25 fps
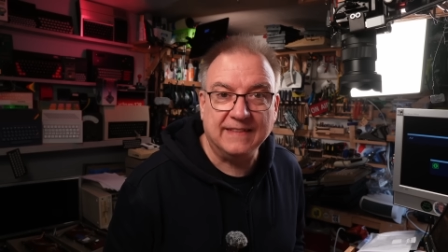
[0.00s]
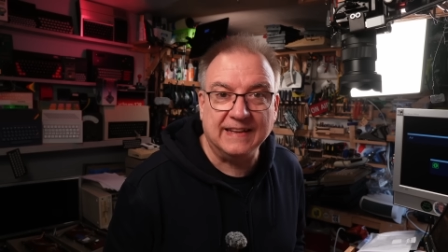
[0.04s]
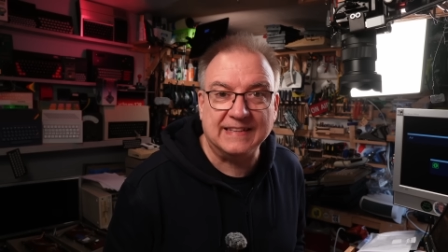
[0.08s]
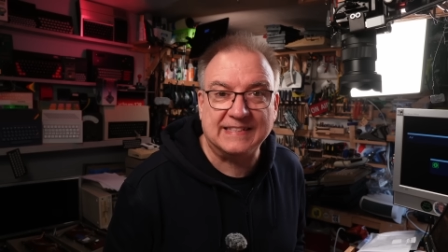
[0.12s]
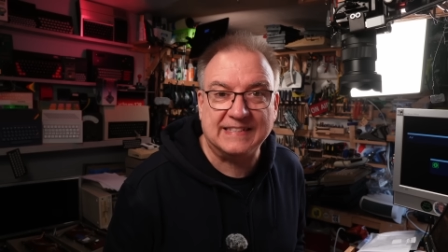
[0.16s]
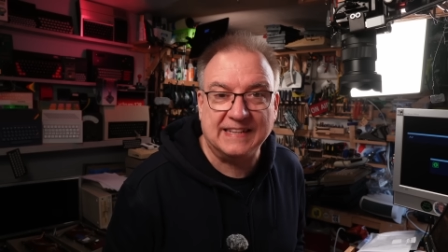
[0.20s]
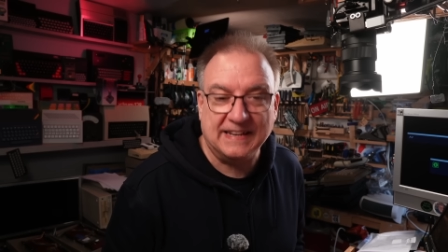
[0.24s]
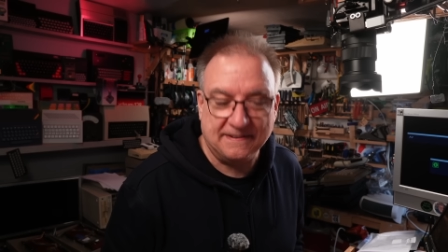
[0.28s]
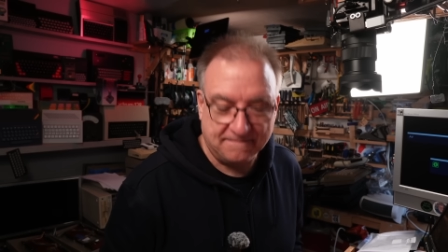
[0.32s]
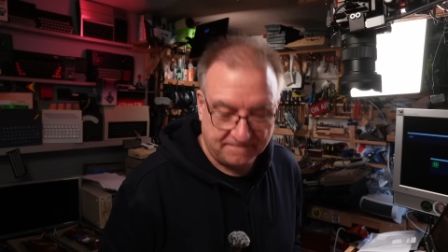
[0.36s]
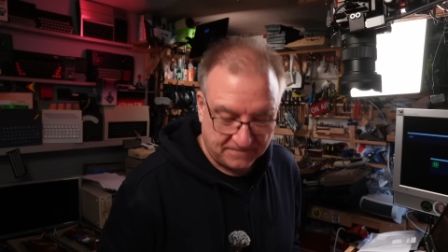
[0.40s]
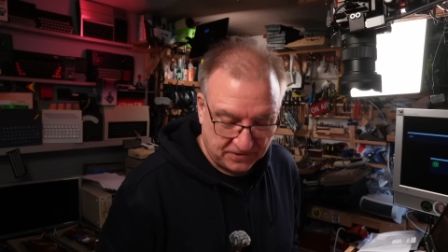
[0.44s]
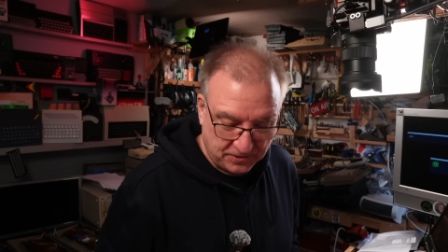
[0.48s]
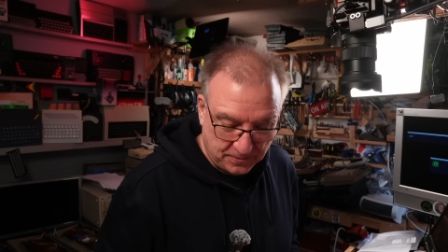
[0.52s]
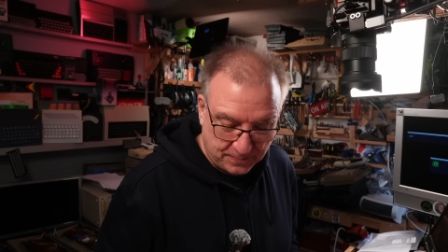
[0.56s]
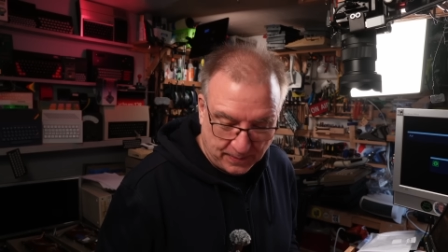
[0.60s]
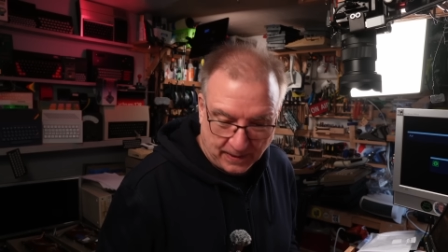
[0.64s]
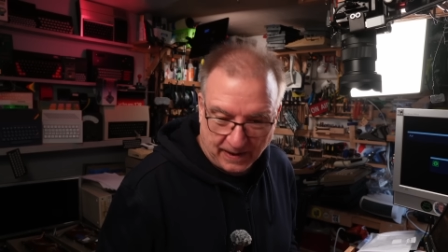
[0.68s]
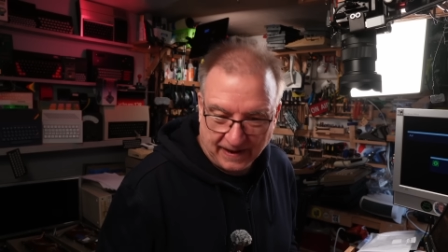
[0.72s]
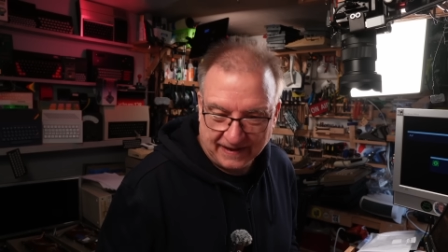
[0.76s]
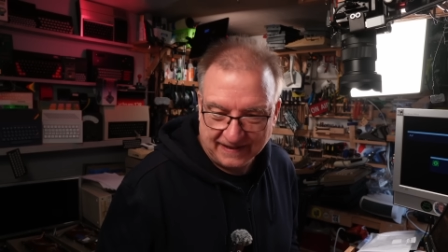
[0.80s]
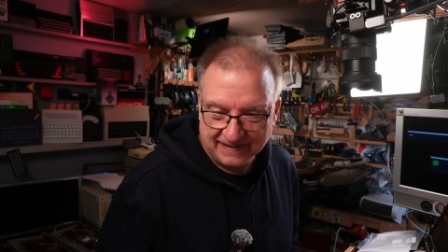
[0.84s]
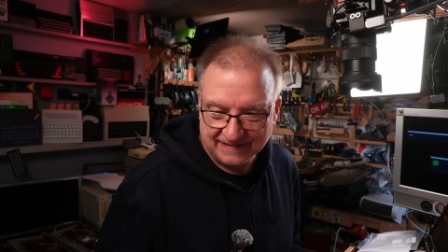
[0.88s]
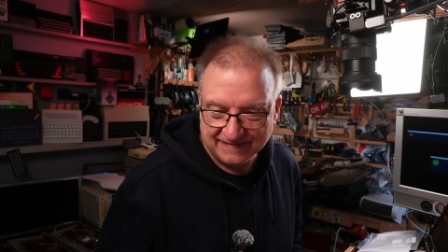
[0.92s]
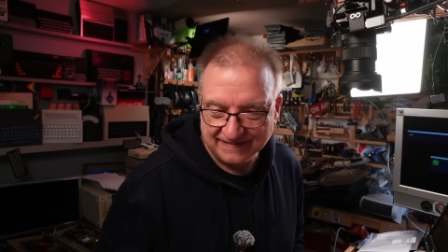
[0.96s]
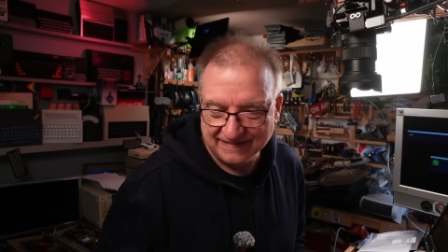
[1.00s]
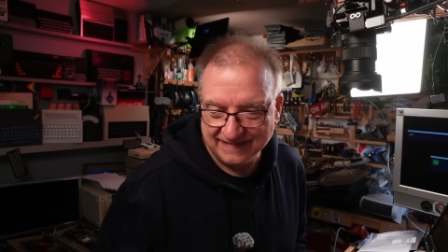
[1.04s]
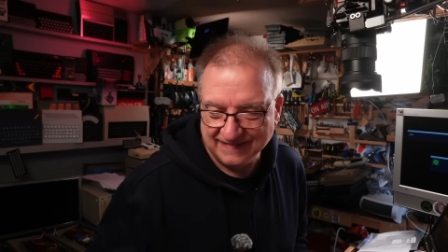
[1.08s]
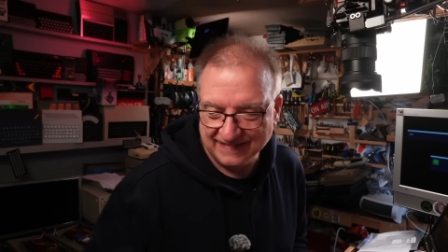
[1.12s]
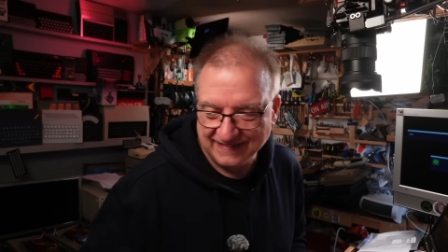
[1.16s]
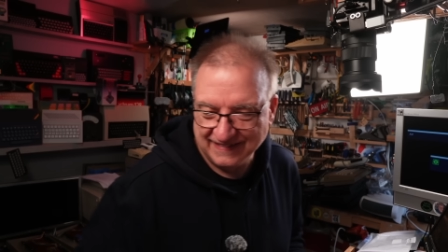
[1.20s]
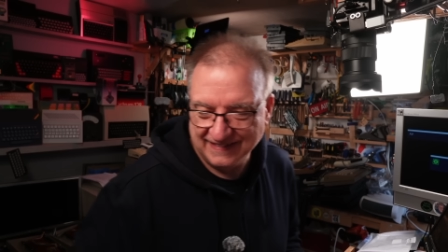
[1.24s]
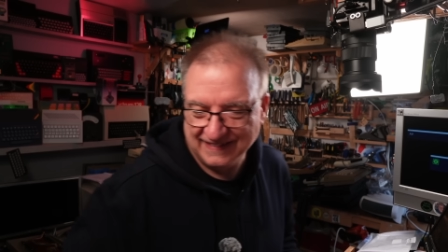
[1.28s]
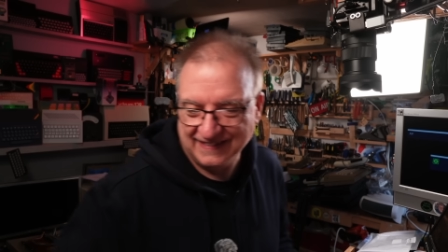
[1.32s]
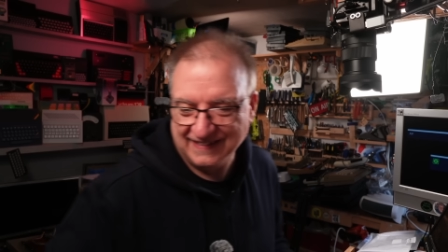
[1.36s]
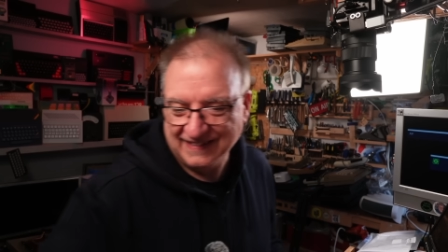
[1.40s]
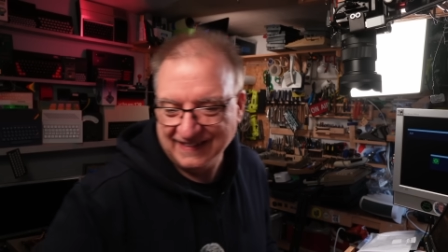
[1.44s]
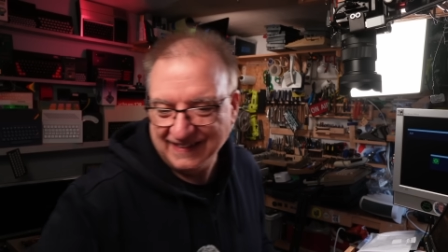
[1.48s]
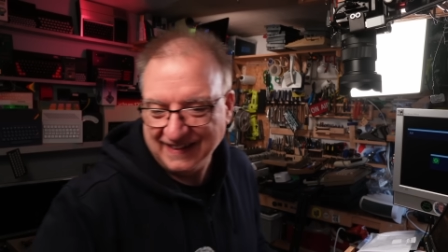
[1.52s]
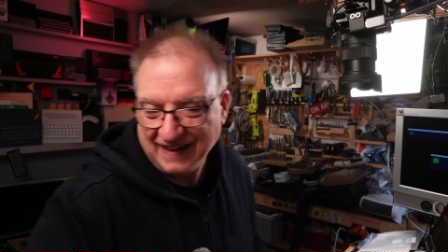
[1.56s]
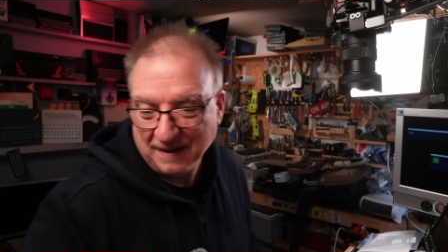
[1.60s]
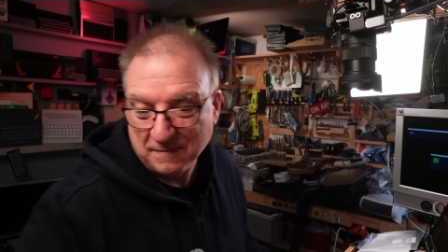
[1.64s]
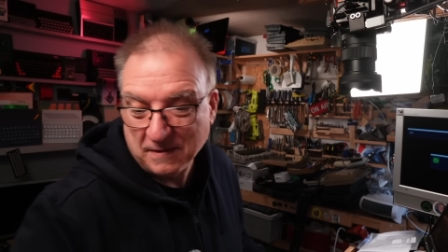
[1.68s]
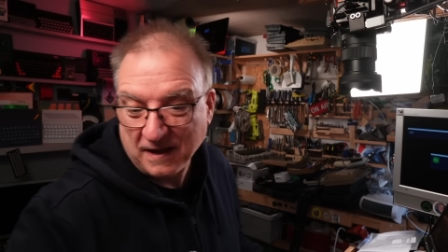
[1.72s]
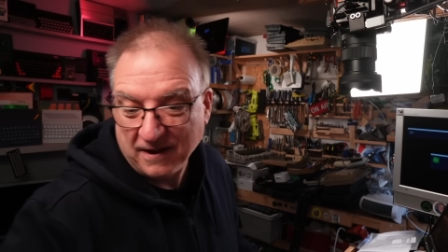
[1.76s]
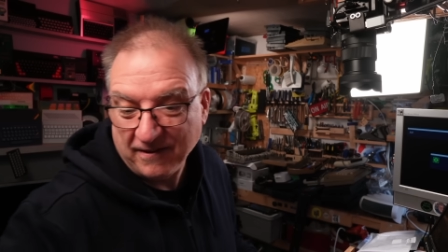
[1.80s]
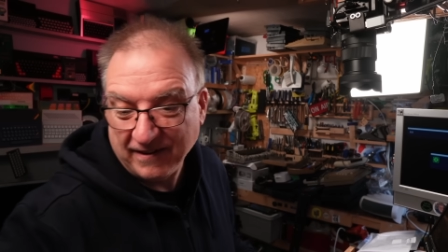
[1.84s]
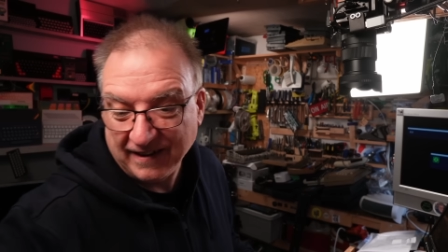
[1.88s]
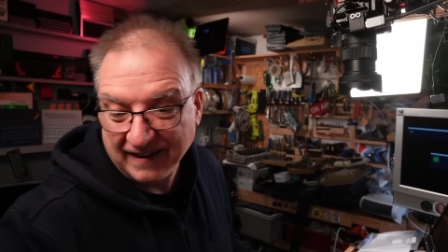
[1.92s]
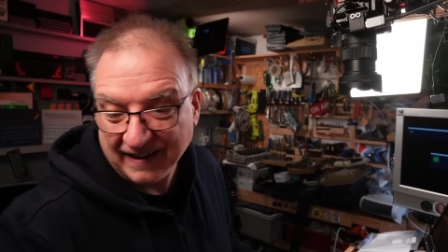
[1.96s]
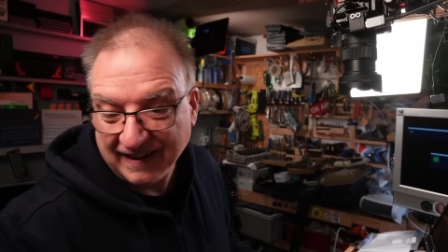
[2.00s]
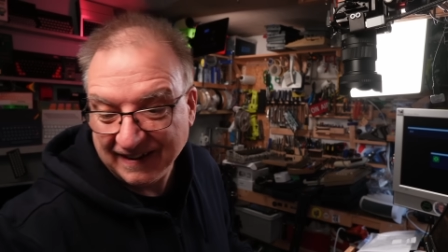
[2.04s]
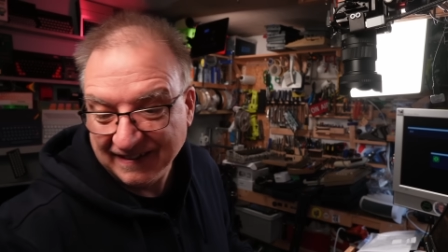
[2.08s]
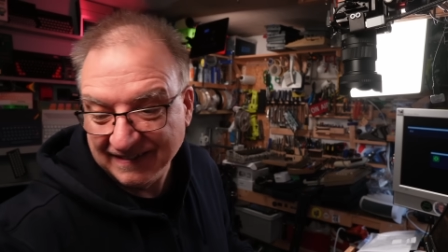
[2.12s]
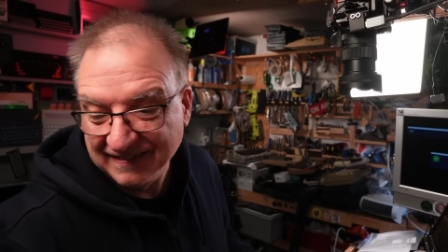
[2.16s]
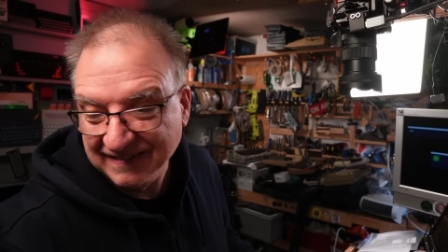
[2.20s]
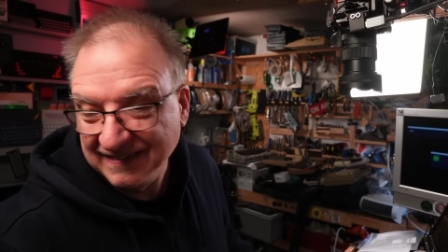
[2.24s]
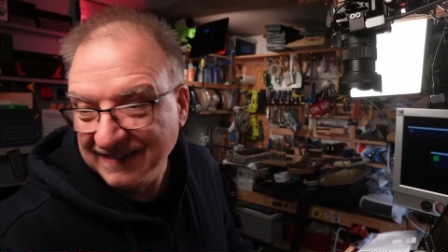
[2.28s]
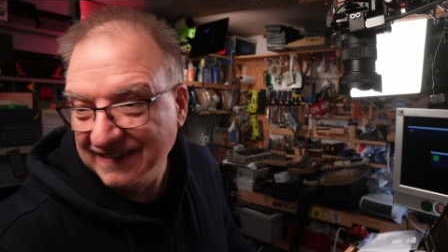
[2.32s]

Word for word: that's it. Goodbye. I'm going now.